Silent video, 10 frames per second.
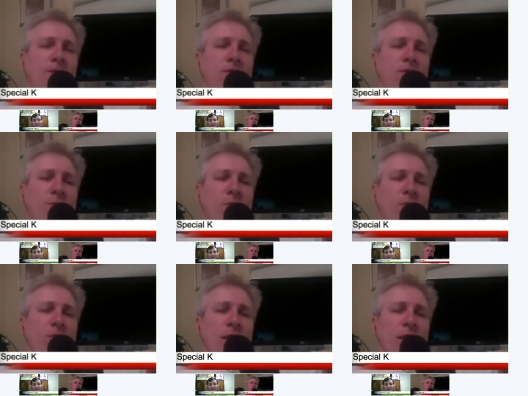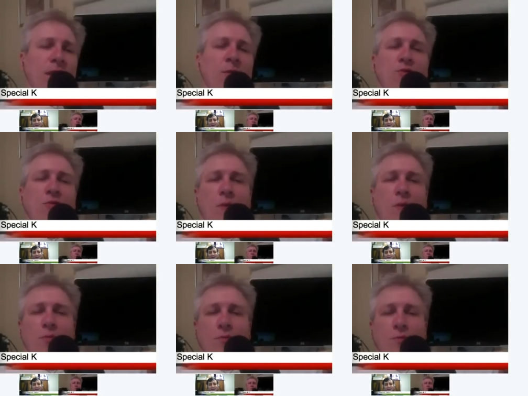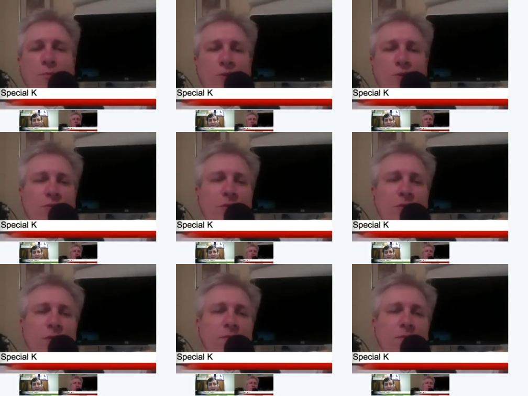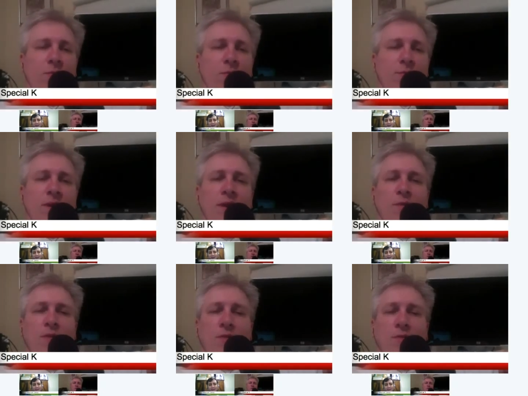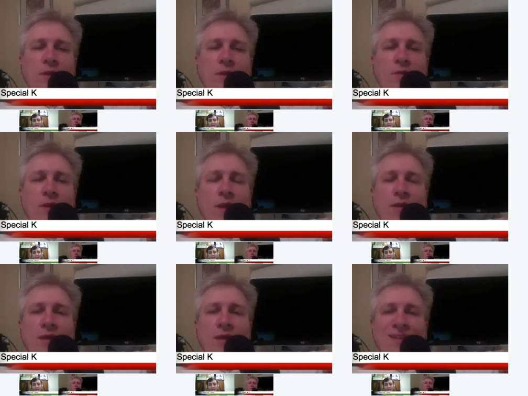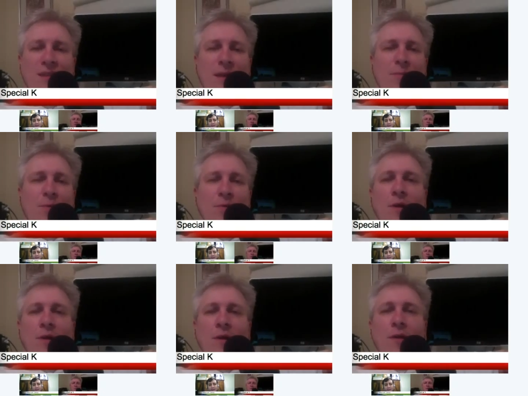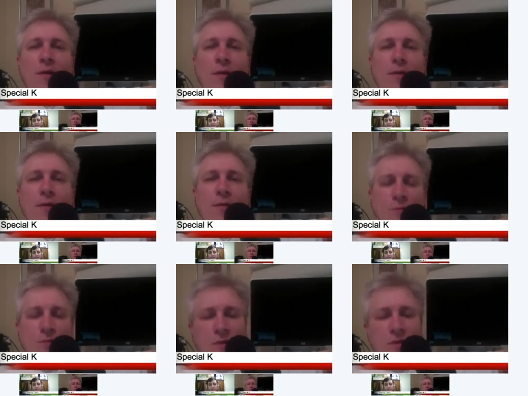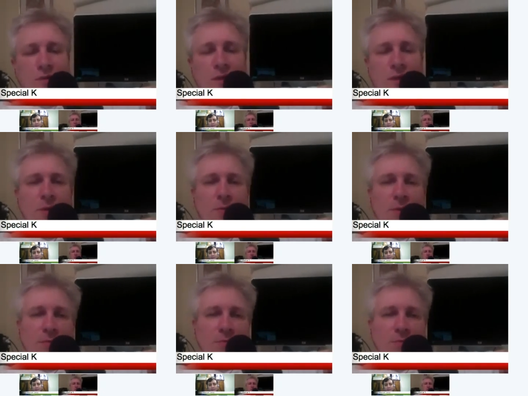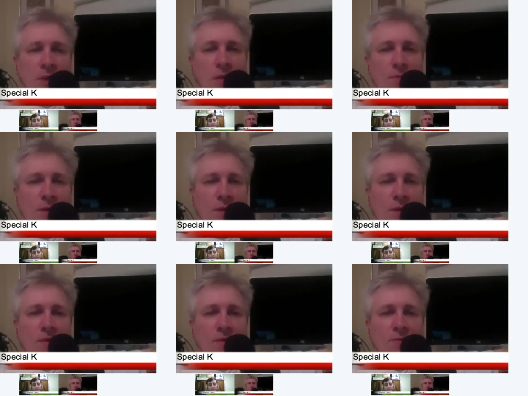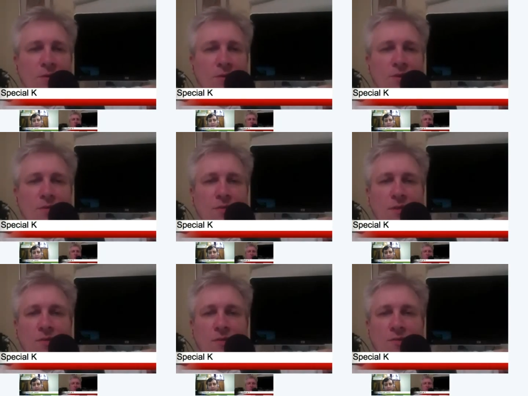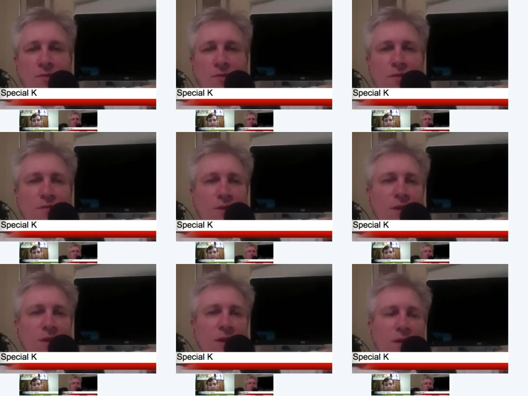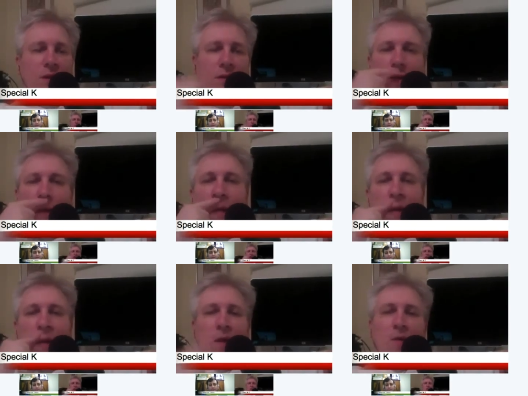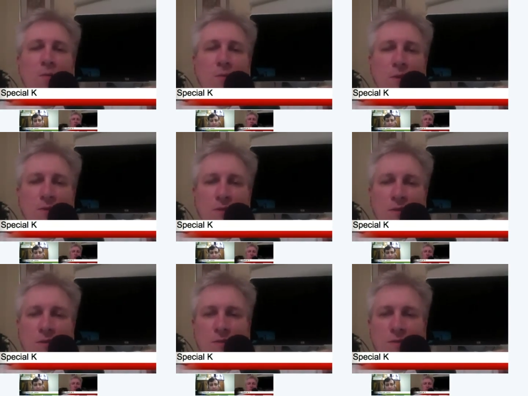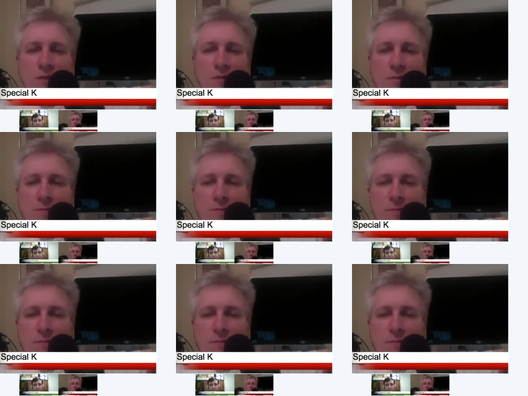contributed an image cropper, which I was playing with earlier. I like the example use that he's got. I might be able to bring up a screen share of this if I can, which is, come